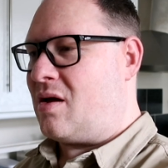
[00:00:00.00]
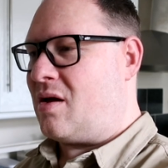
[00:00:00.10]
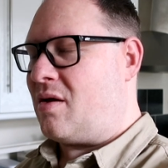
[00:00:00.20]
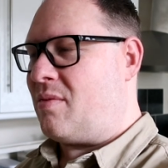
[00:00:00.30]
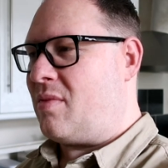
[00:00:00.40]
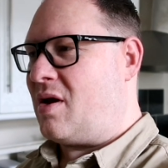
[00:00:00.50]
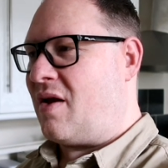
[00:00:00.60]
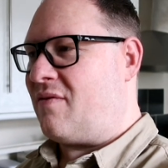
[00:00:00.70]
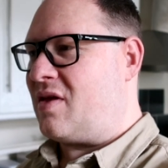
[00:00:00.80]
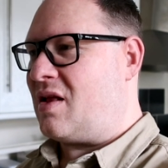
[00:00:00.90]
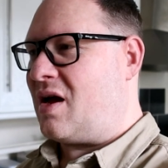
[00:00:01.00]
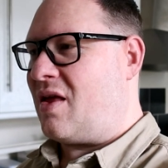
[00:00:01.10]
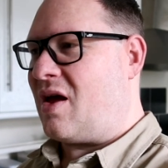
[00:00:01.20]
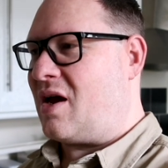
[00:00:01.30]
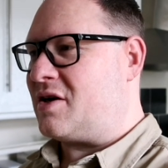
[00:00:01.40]
And everything
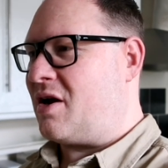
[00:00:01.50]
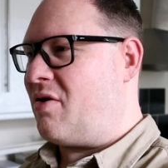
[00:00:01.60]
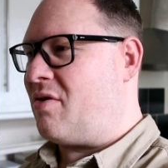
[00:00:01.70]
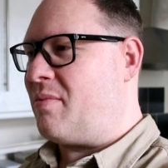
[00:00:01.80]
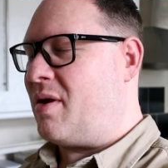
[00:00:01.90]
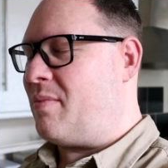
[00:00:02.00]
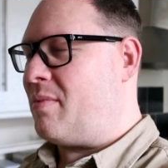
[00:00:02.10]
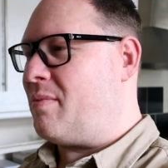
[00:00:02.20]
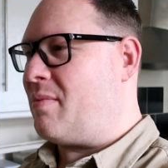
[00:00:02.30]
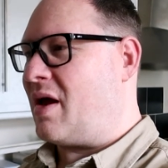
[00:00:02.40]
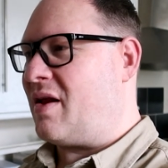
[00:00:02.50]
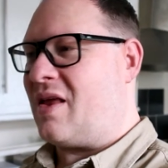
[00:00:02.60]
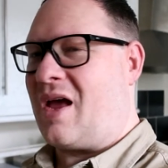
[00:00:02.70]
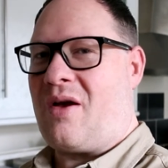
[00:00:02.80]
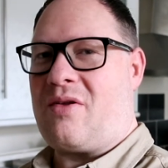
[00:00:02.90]
like that. She goes a bit mad in
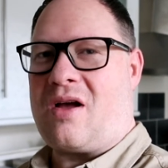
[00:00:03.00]
the house.